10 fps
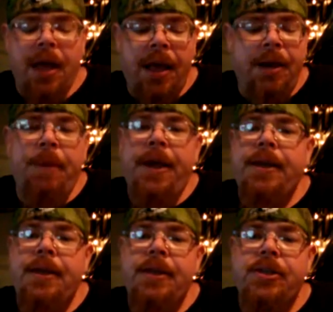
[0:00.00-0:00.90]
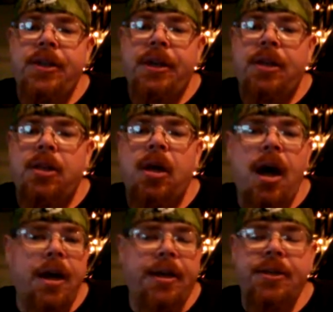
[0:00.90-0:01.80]
It'd make cleaning this thing a
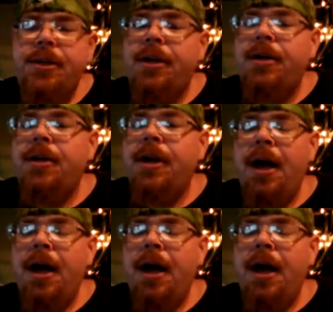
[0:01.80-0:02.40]
lot easier.